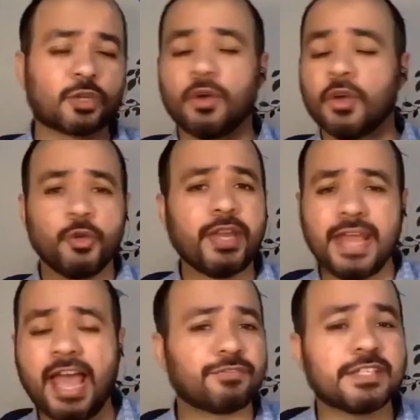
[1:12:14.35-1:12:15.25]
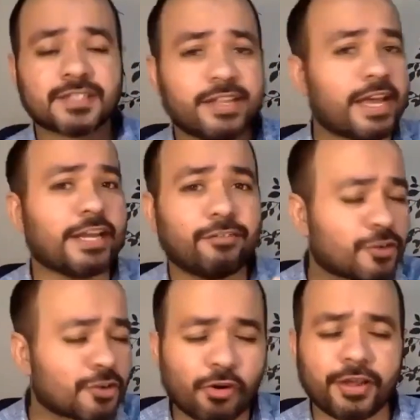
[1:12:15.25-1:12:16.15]
So you can have these
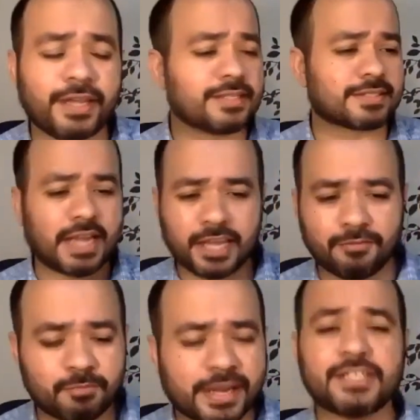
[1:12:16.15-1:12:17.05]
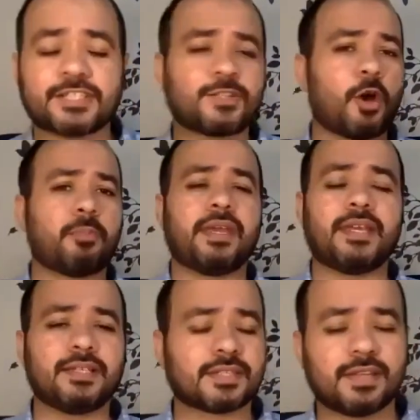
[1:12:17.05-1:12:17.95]
live drawings, live
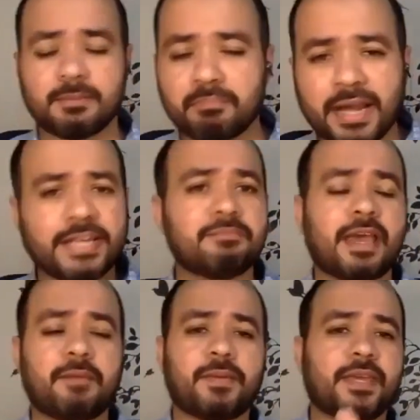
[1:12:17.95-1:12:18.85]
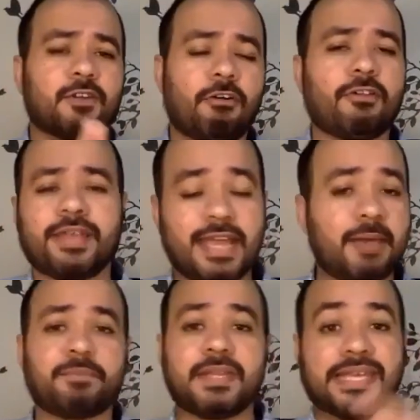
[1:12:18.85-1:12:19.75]
brainstormings, and mind mapping and all that
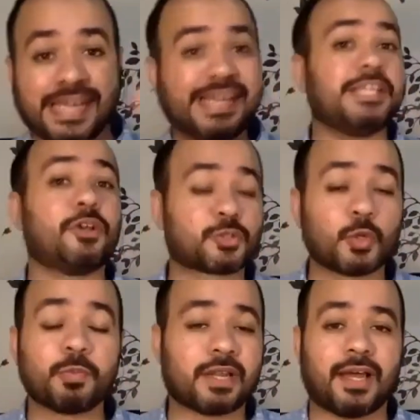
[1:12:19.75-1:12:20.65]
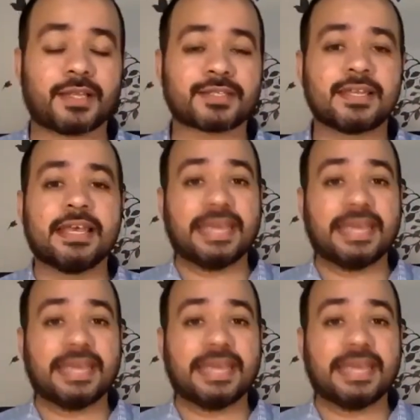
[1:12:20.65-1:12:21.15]
happening in your Zoom class